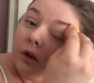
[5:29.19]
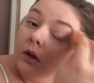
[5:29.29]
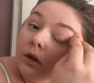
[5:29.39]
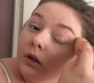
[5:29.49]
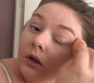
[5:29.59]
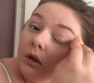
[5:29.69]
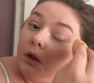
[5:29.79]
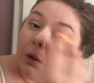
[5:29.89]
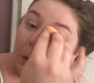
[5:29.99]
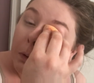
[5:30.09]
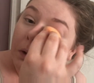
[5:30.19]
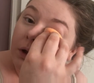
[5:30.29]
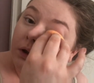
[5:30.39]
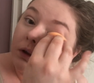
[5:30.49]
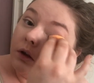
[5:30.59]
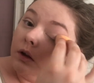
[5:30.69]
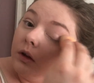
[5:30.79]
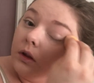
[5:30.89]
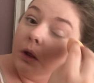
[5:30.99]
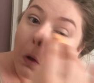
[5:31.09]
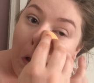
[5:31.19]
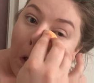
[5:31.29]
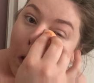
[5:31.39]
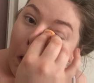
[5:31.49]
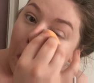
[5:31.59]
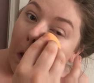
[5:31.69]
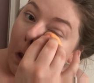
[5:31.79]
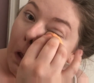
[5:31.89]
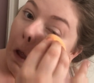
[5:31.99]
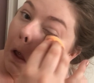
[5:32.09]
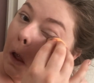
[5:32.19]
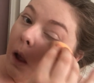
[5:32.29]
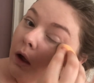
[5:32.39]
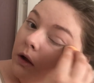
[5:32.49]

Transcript: and I pretended to the cashier that I had no idea how it got